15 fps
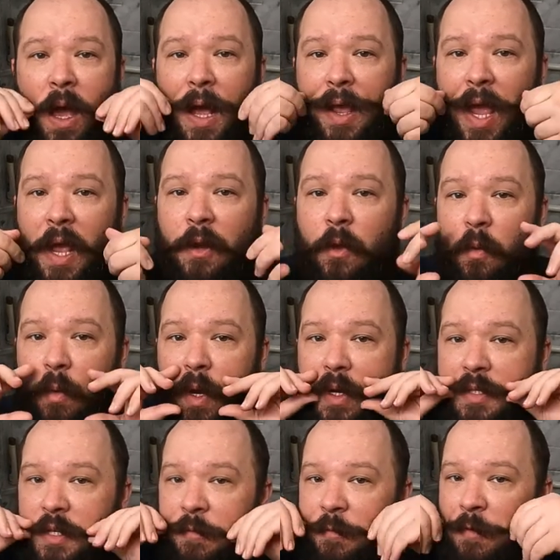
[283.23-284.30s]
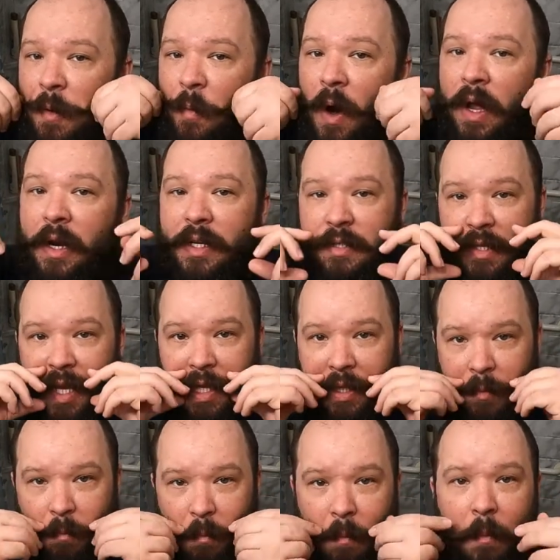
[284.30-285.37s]
I can do weird stuff if I wanted to style
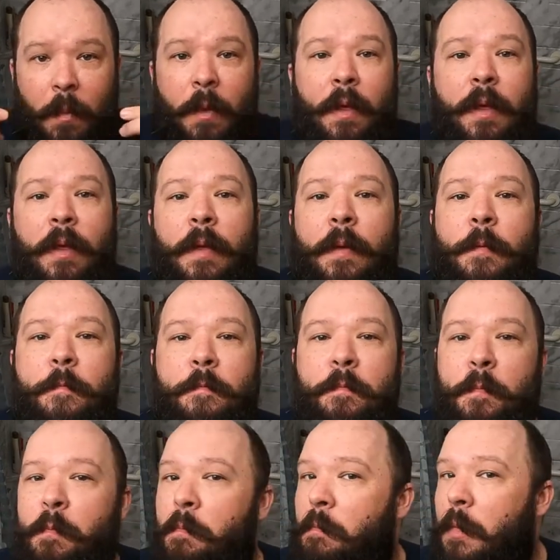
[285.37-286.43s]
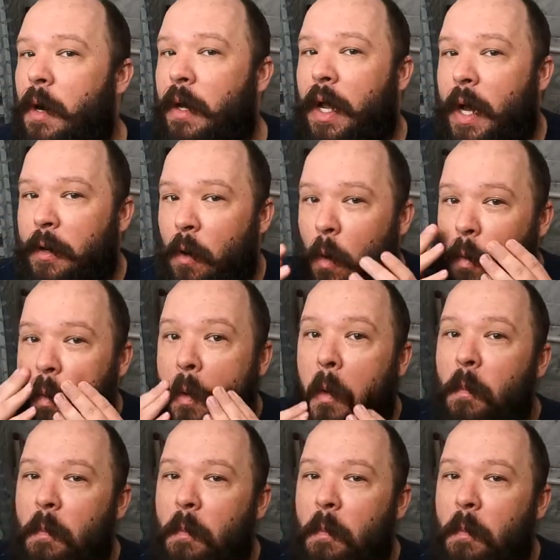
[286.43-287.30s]
it, but I don't.